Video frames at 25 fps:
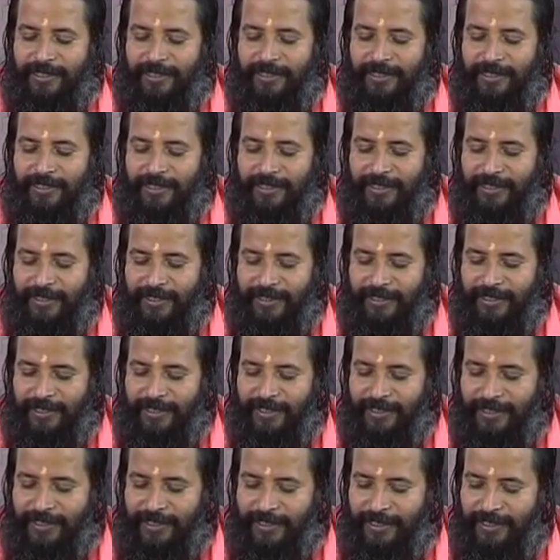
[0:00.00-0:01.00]

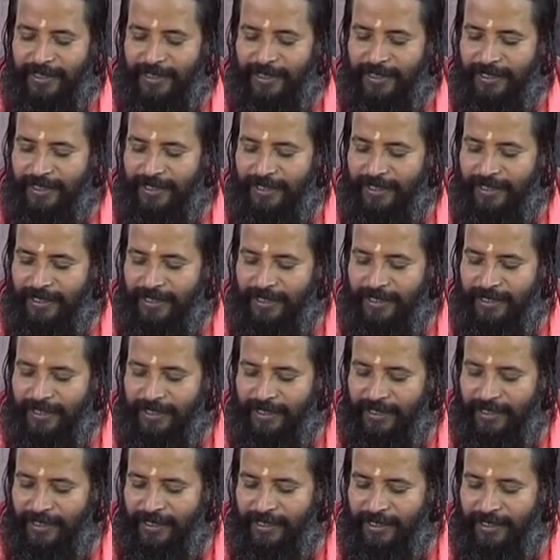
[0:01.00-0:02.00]

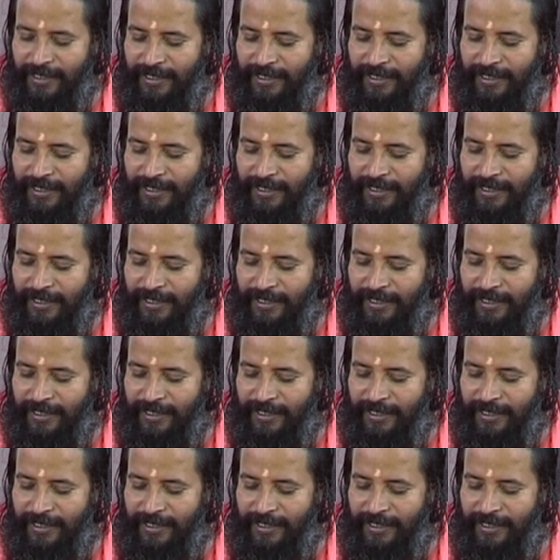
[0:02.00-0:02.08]
[no speech]